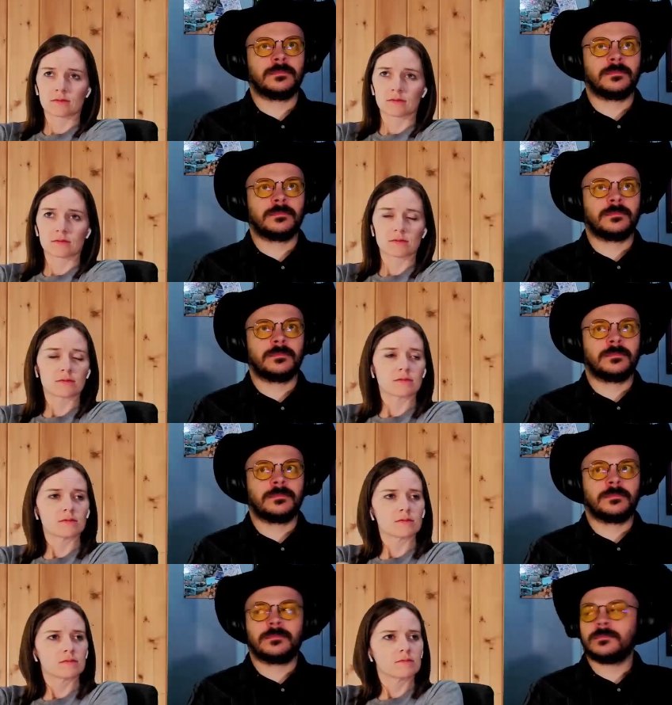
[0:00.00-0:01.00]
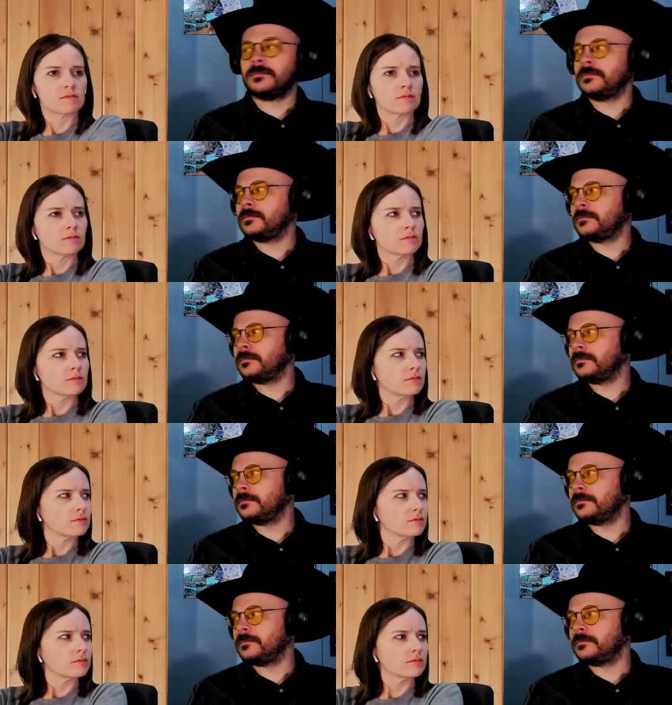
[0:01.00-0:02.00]

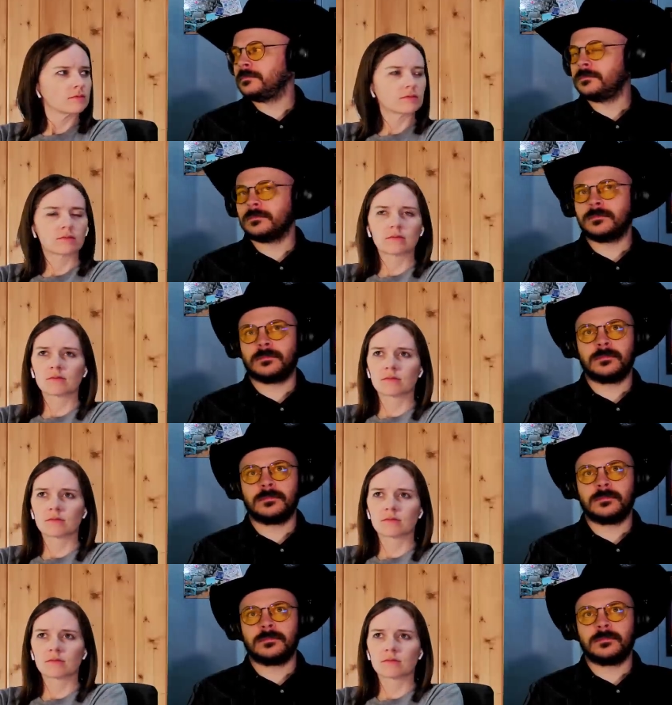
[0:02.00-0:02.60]
No one is speaking in this clip.